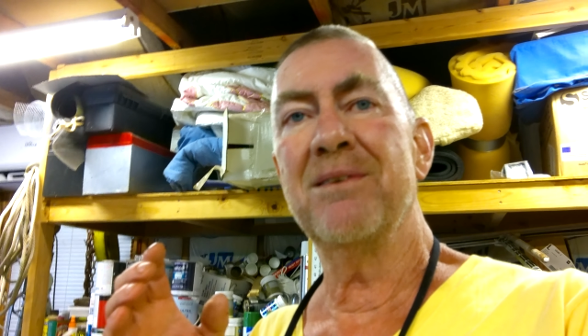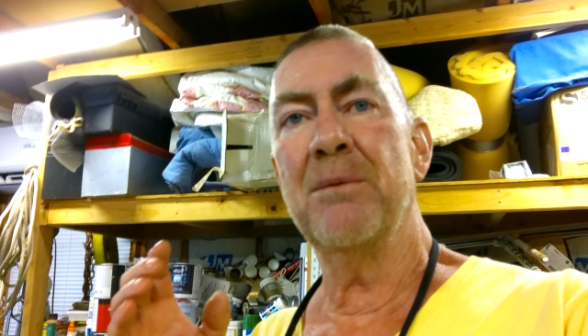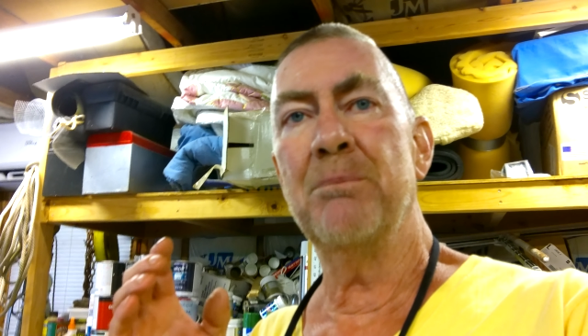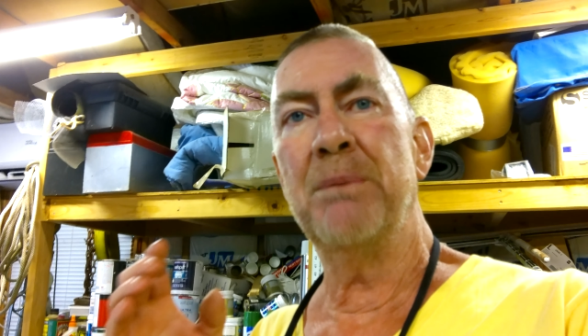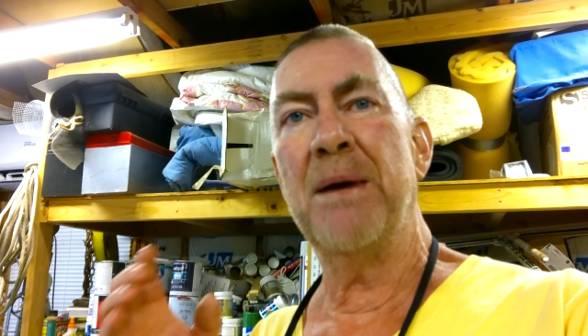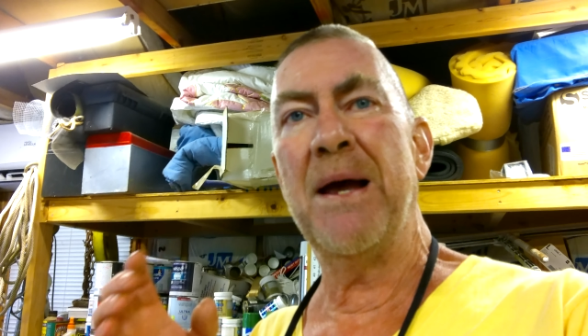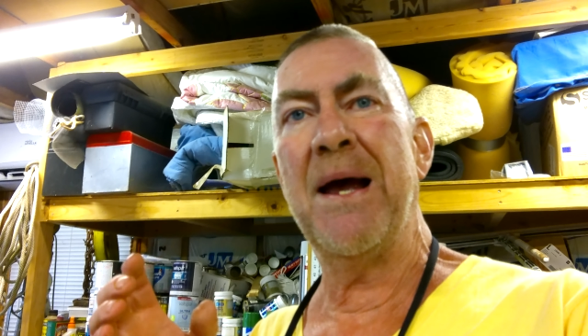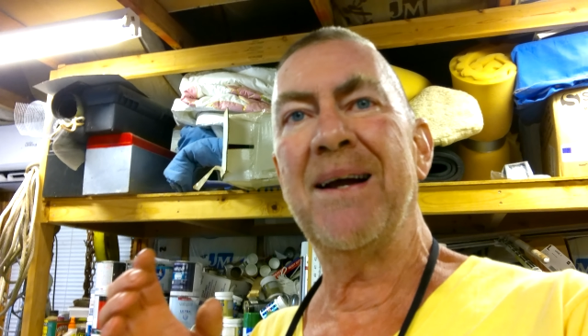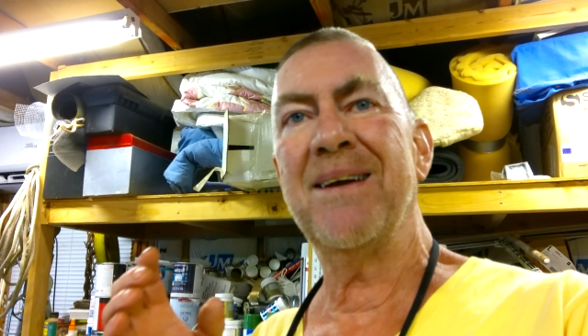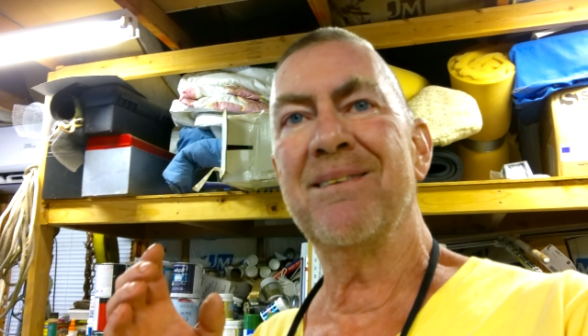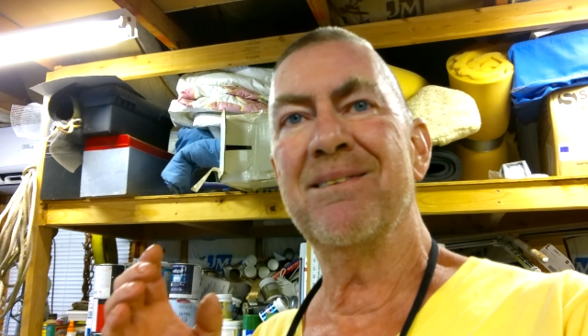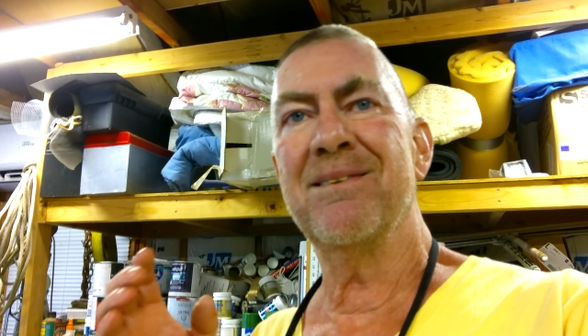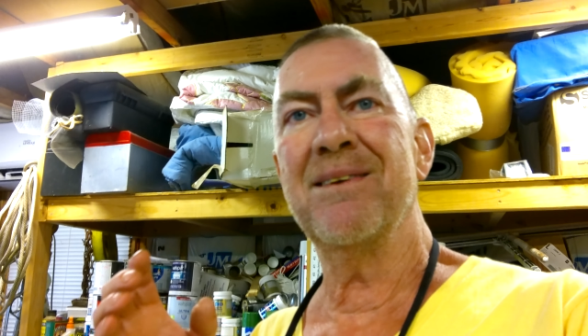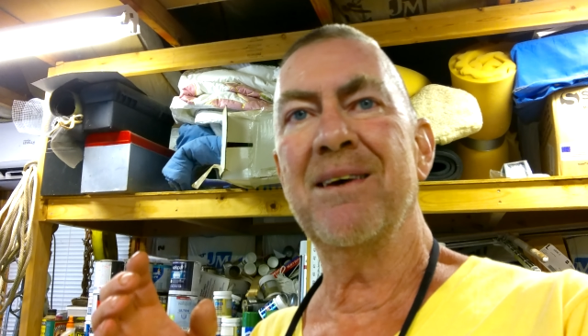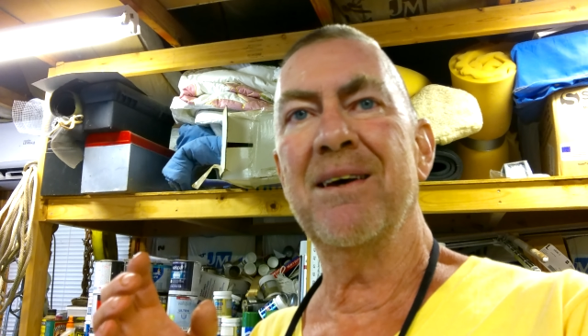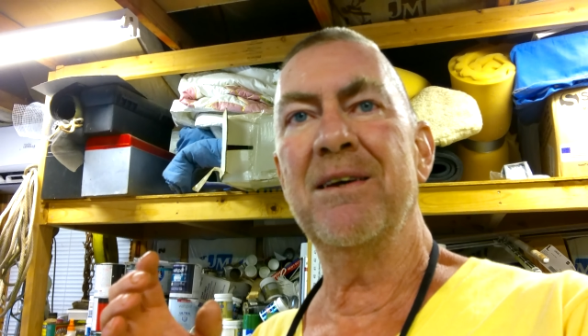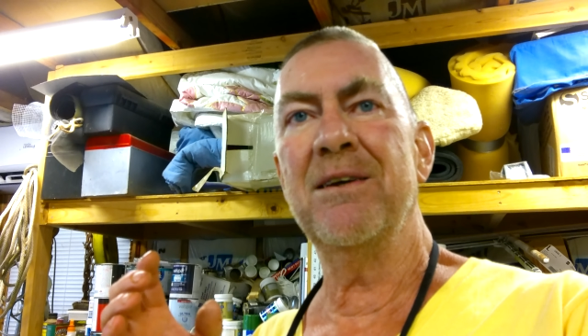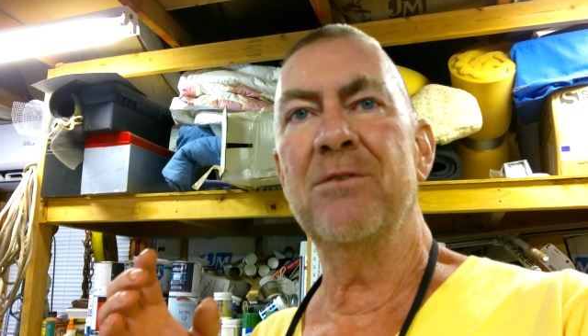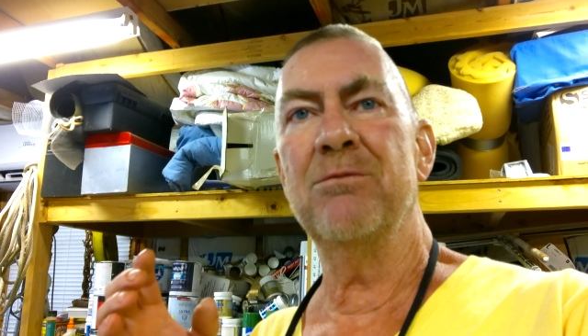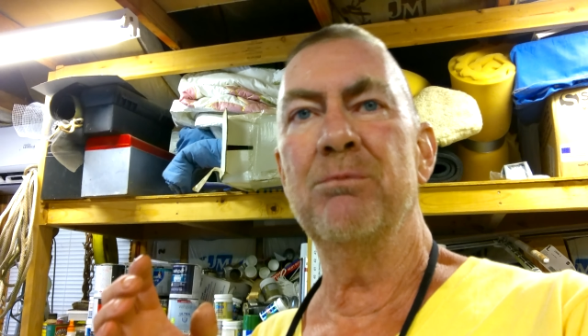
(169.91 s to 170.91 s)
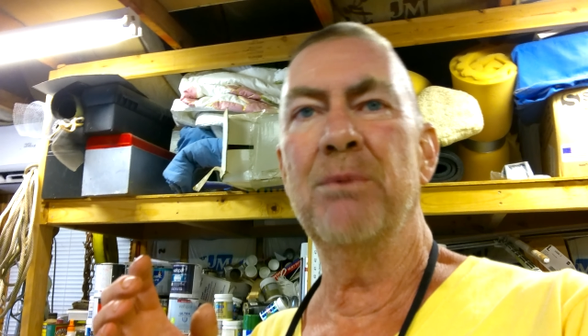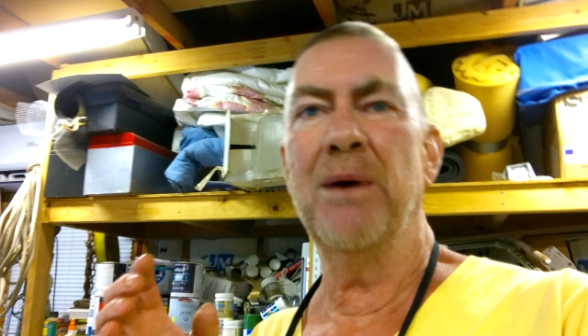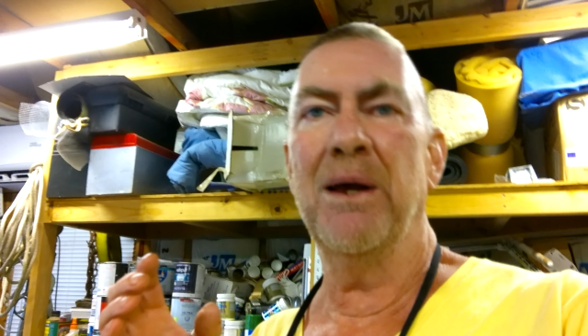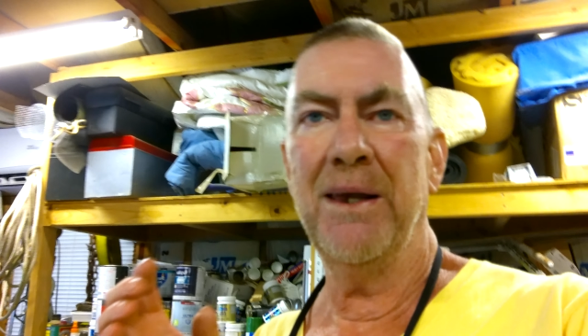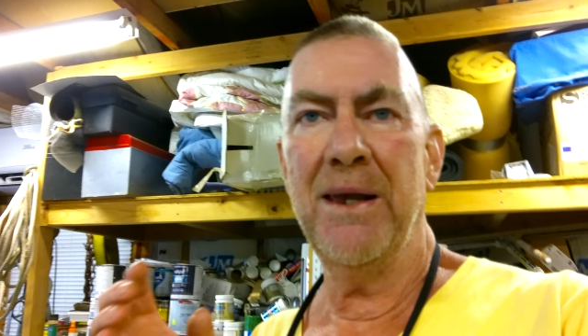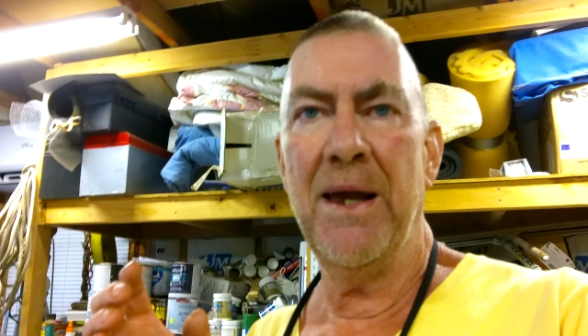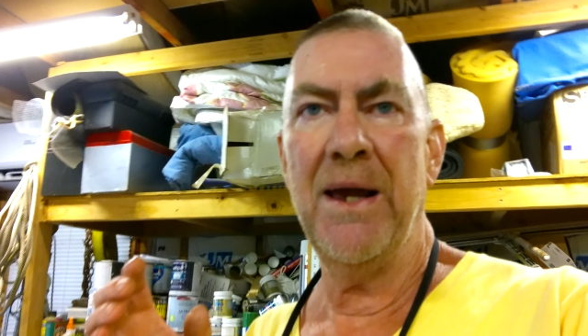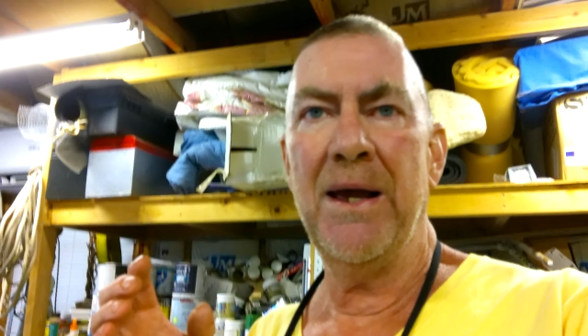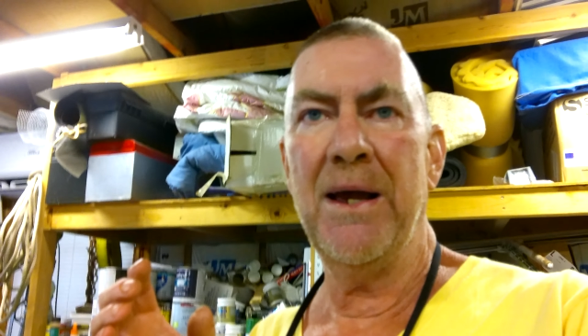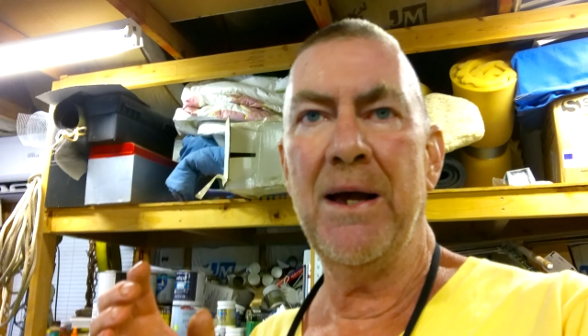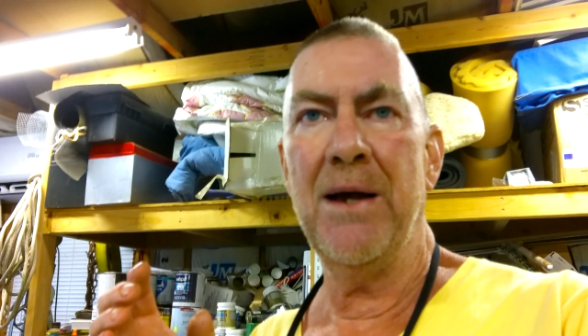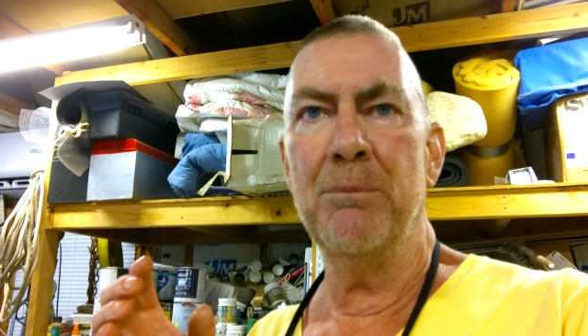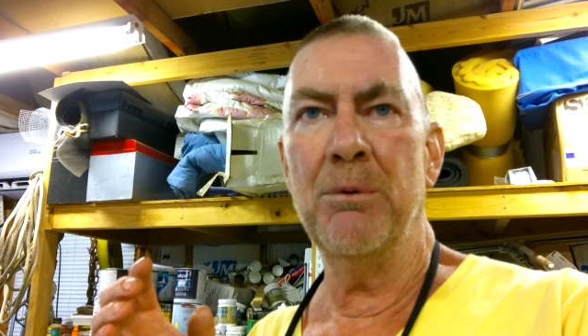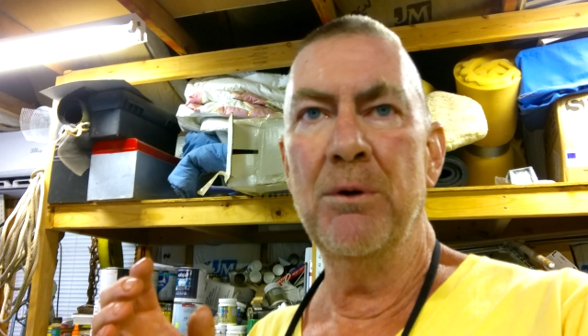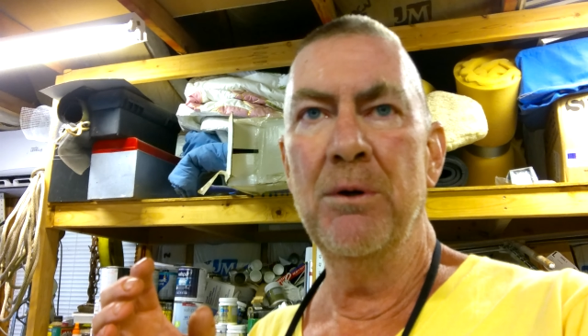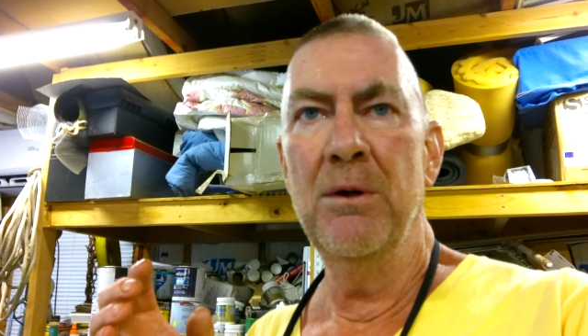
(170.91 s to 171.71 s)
the back side of my cab.